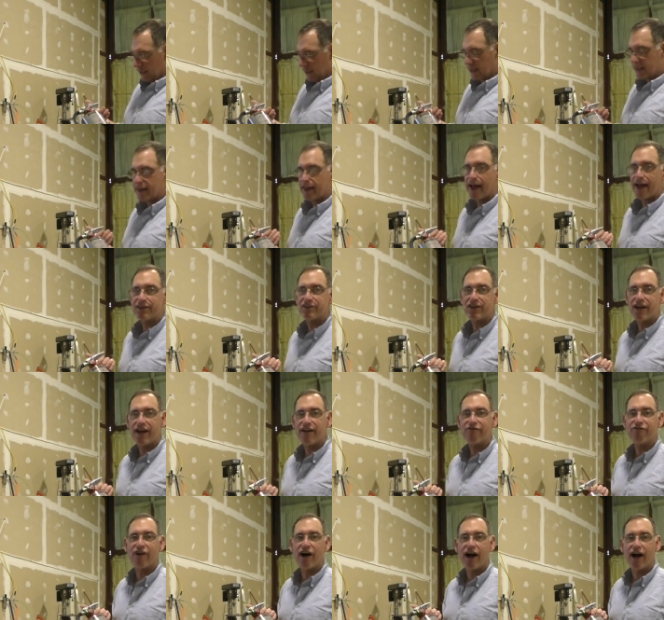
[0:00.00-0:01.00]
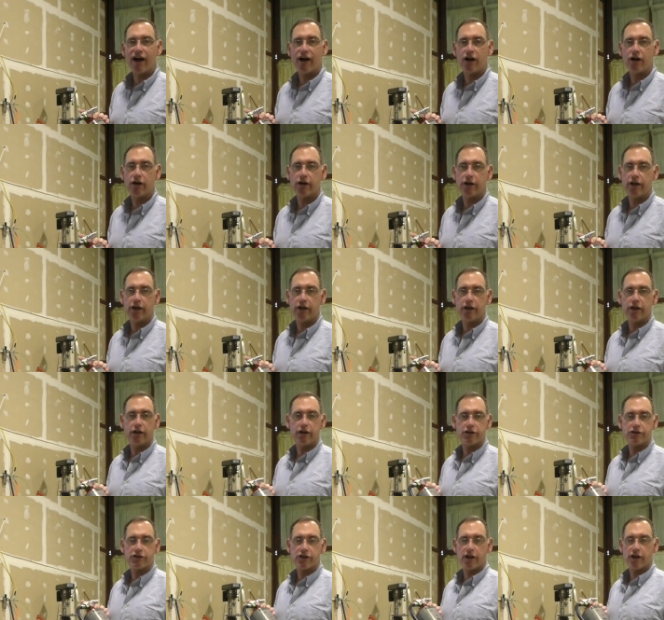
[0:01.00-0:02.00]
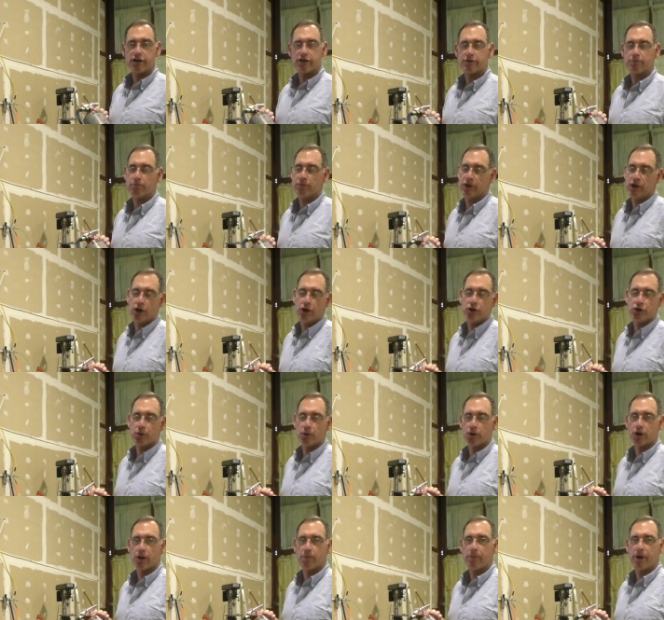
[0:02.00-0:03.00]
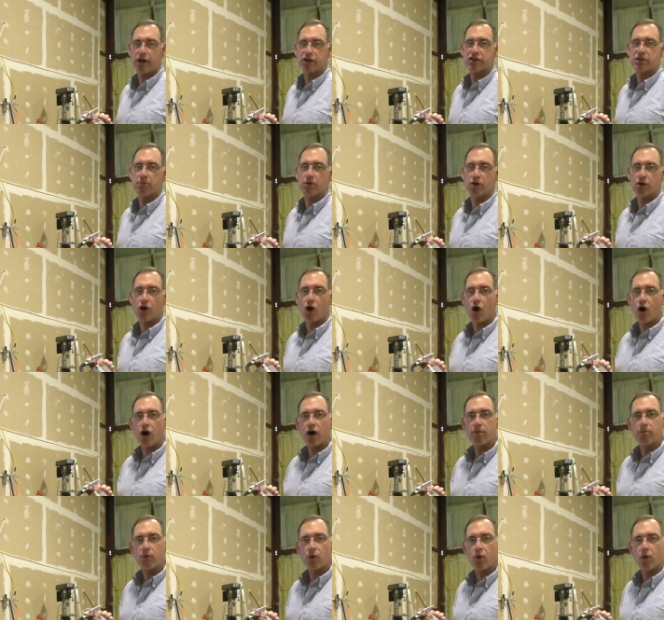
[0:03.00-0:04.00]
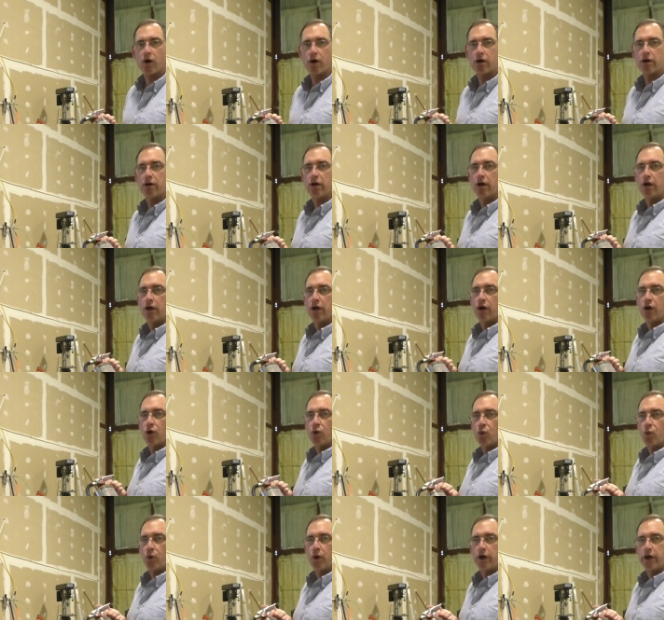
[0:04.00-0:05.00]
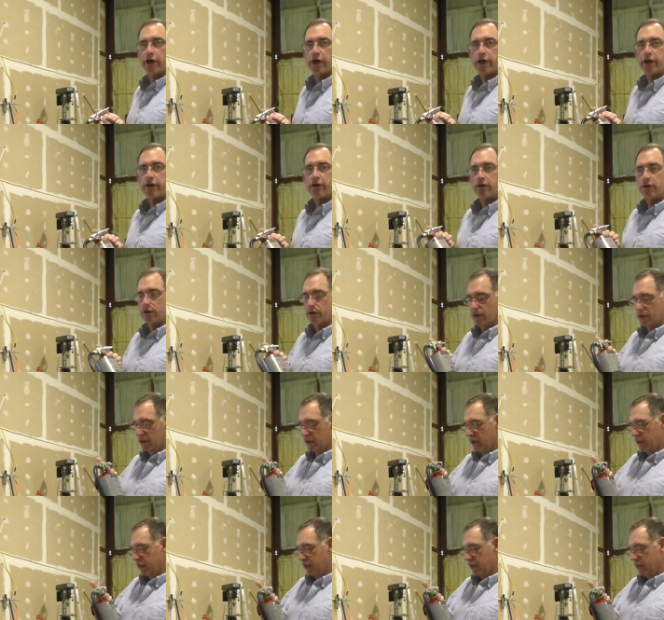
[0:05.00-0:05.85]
A class A fire is a usual combustible, cardboard, wood,